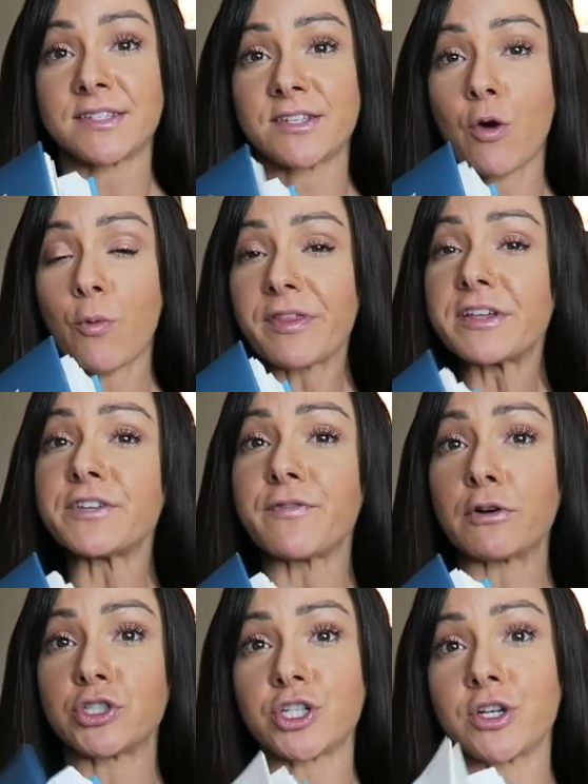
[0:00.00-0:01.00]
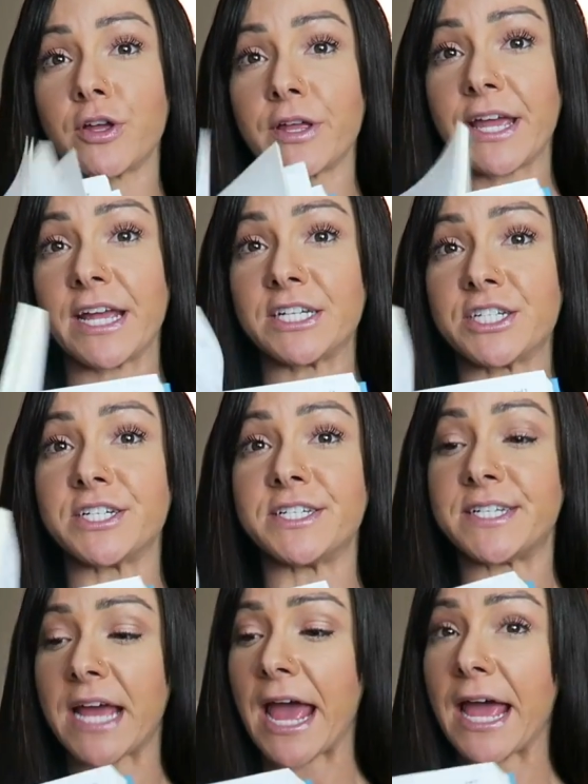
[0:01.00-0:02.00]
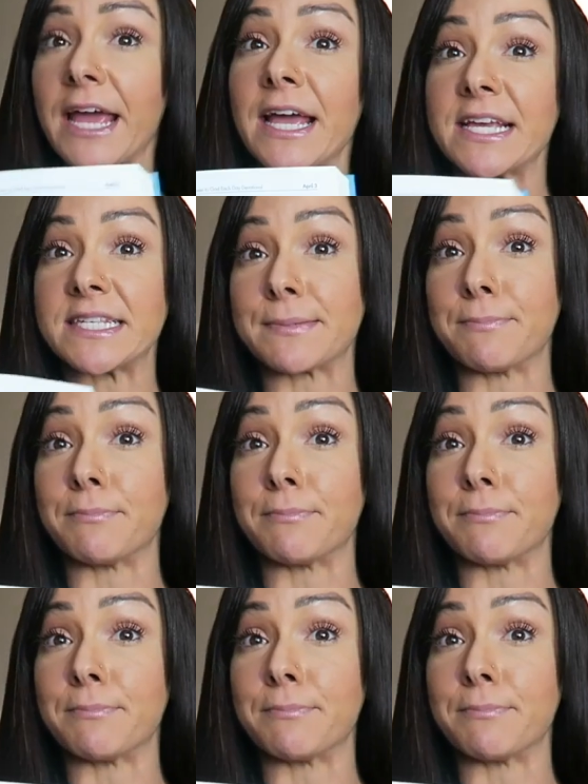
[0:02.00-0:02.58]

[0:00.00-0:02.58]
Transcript: So with a devotional, each day is